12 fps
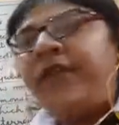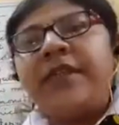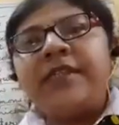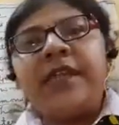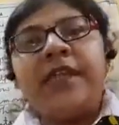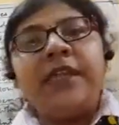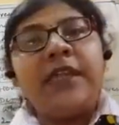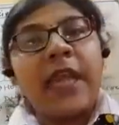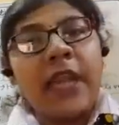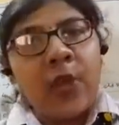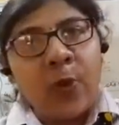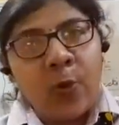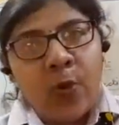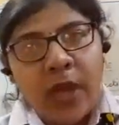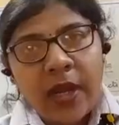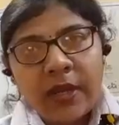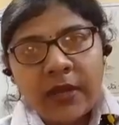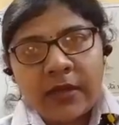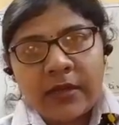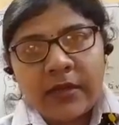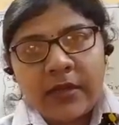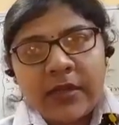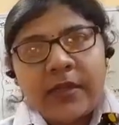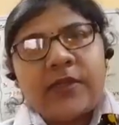I say yellow color.
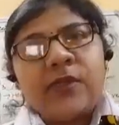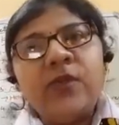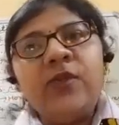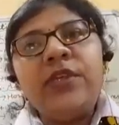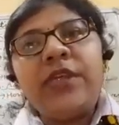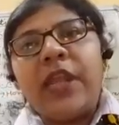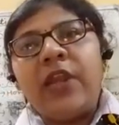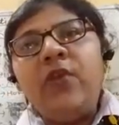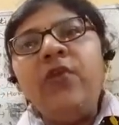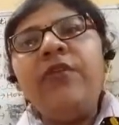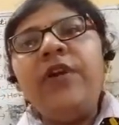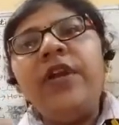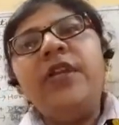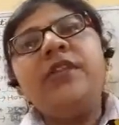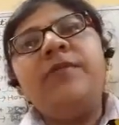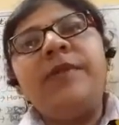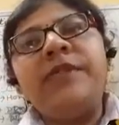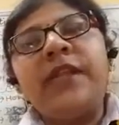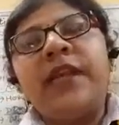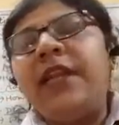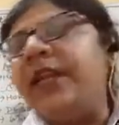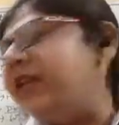So yellow word is basically